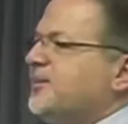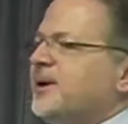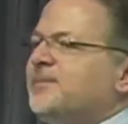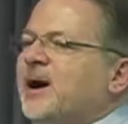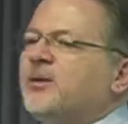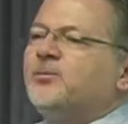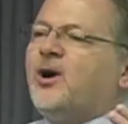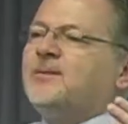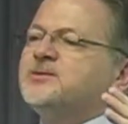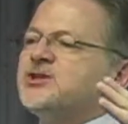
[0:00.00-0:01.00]
bit about a
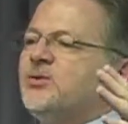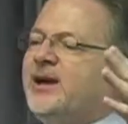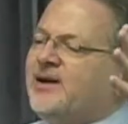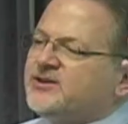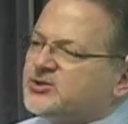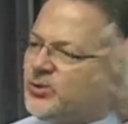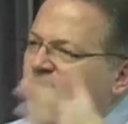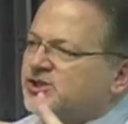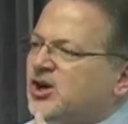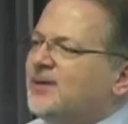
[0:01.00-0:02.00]
problem. So we have this
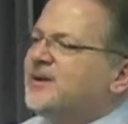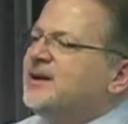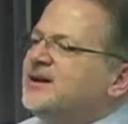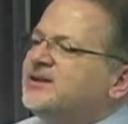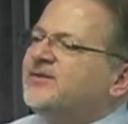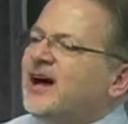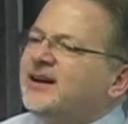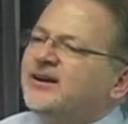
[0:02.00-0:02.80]
workshop divided